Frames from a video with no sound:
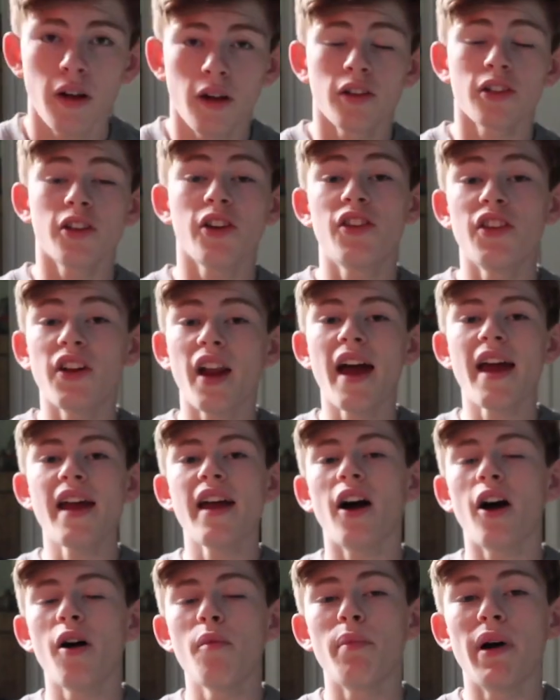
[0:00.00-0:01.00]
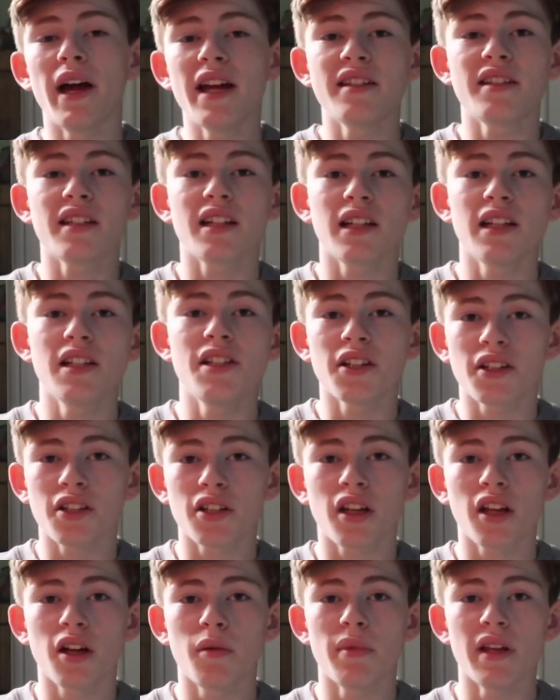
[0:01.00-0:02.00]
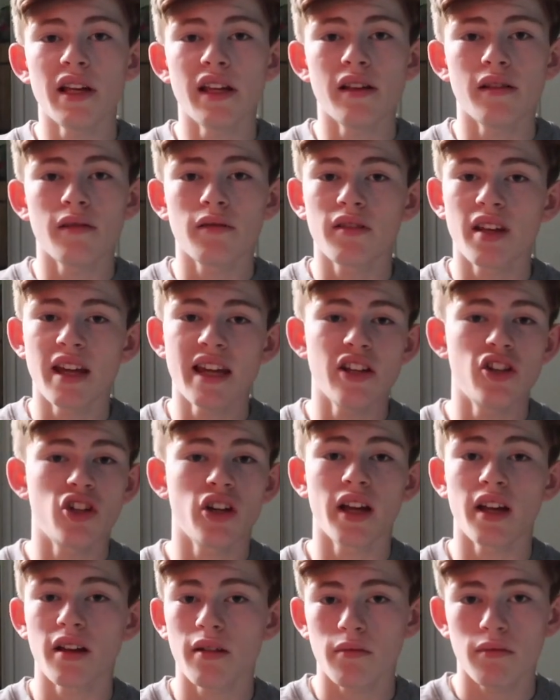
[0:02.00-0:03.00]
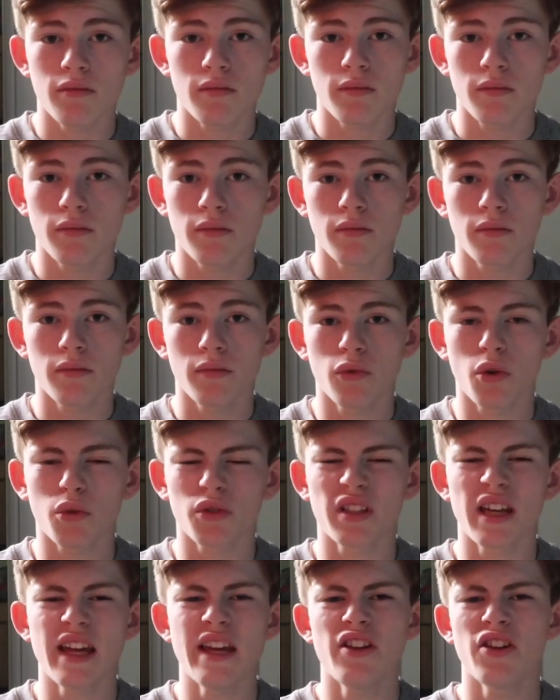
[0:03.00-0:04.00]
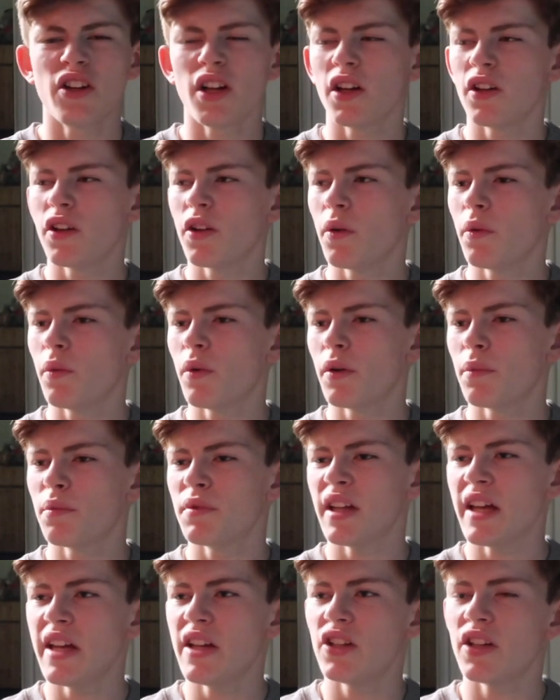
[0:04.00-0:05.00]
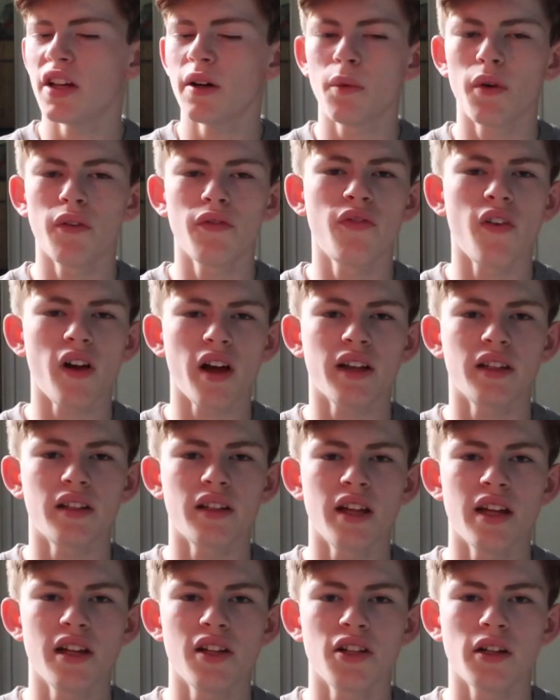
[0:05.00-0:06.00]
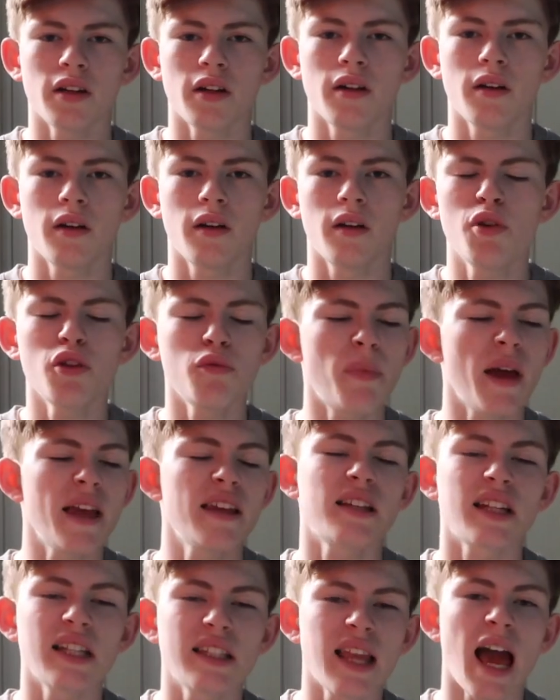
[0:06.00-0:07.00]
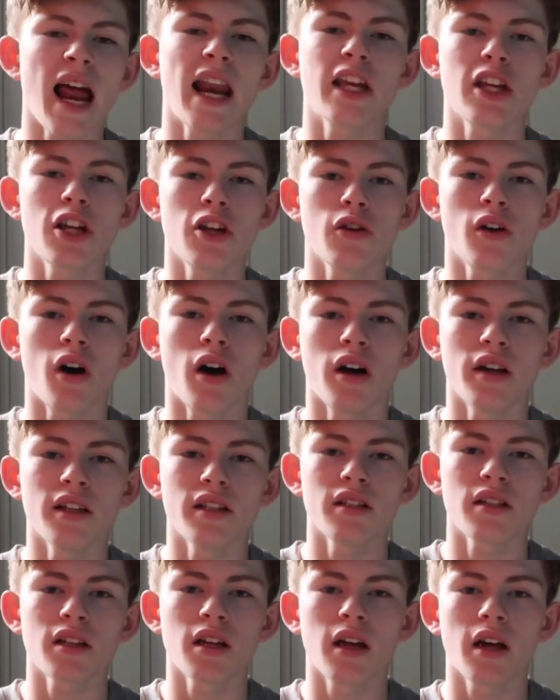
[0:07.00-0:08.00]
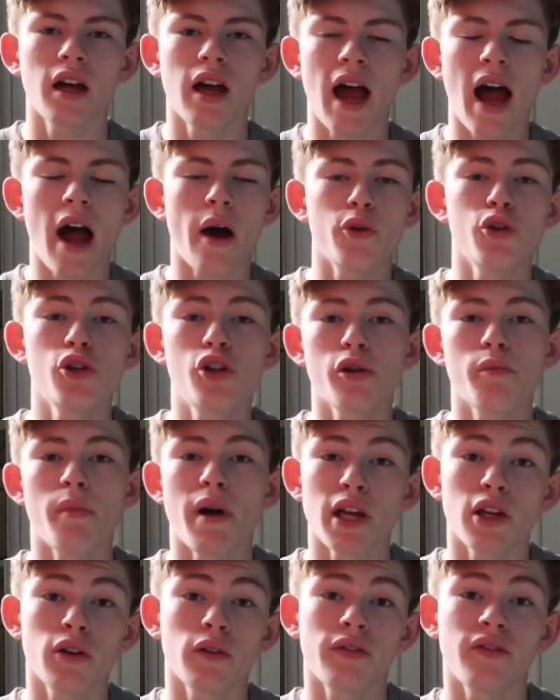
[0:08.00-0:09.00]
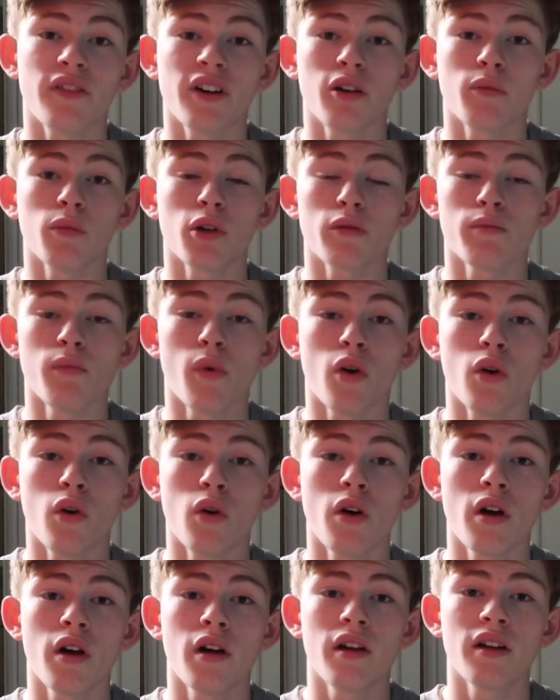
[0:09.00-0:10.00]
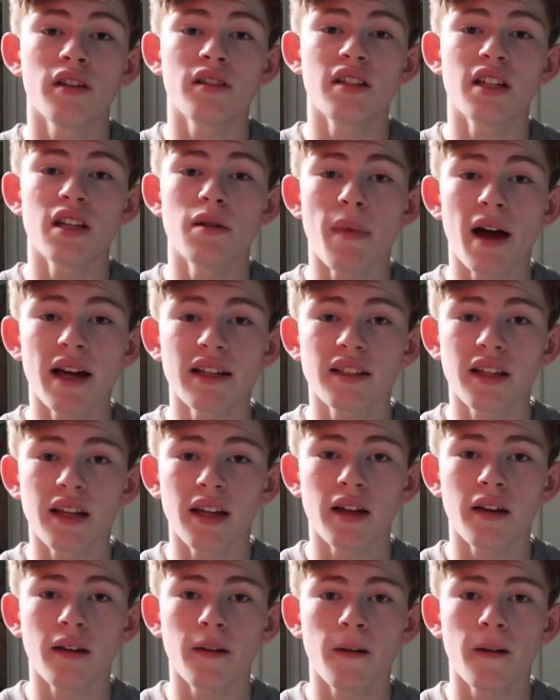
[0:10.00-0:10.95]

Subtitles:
So today I'm basically just going to be teaching, not teaching, I don't know what I'm teaching, I'm not a fucking teacher. I'm just basically telling you guys how you can make your film look more cinematic.